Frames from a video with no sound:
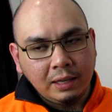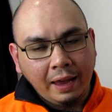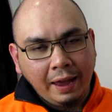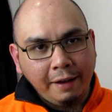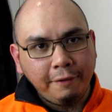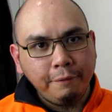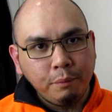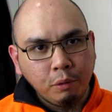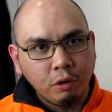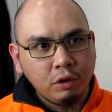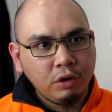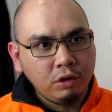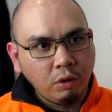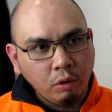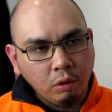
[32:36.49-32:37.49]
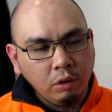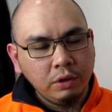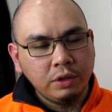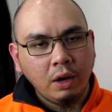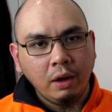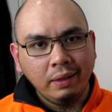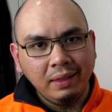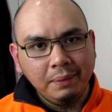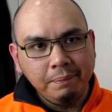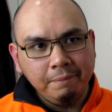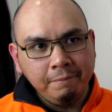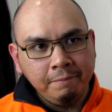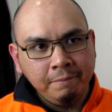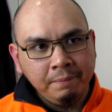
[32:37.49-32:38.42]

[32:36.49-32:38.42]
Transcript: have more souls on them.